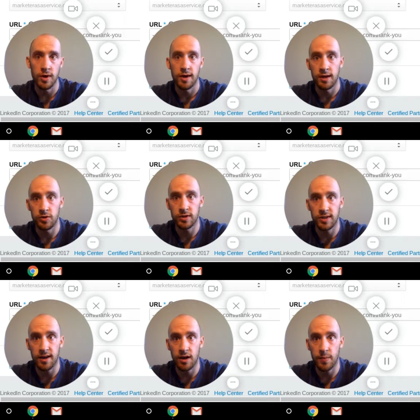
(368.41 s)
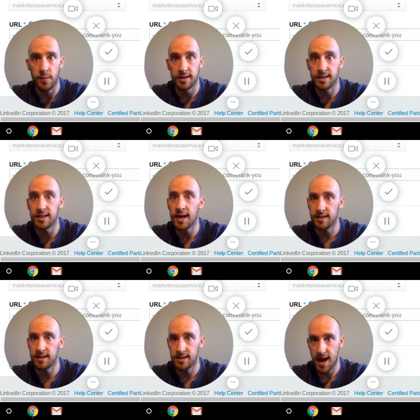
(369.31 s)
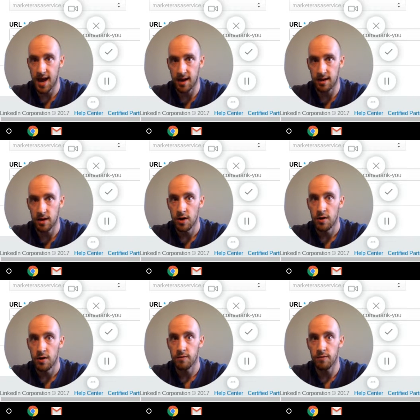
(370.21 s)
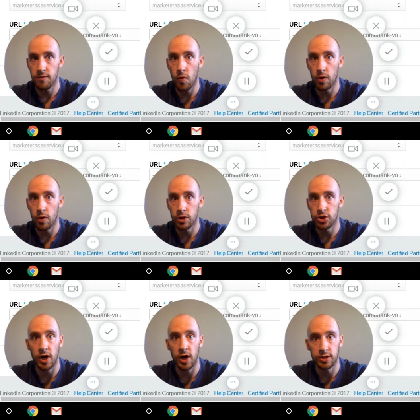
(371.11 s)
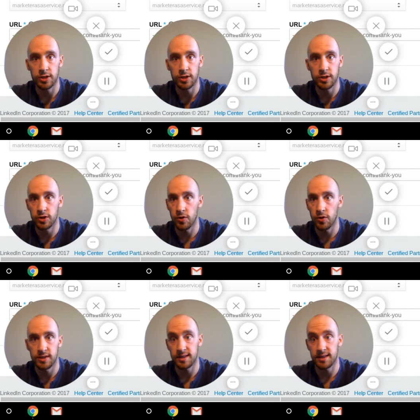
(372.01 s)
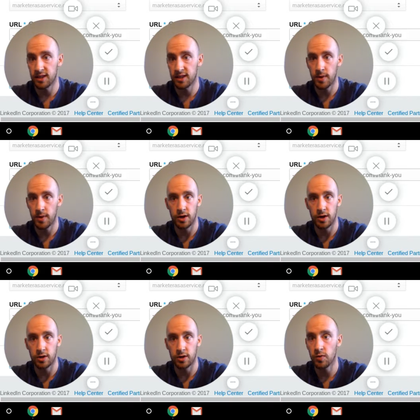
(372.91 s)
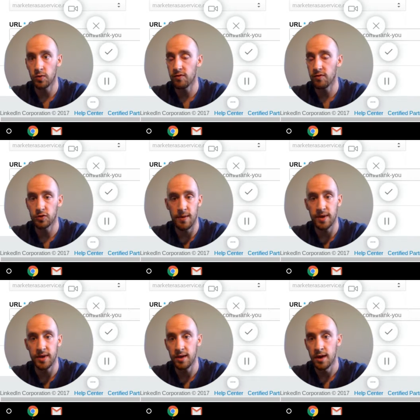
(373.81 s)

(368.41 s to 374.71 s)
is you set up a second tag for just your success pages, whatever those may be.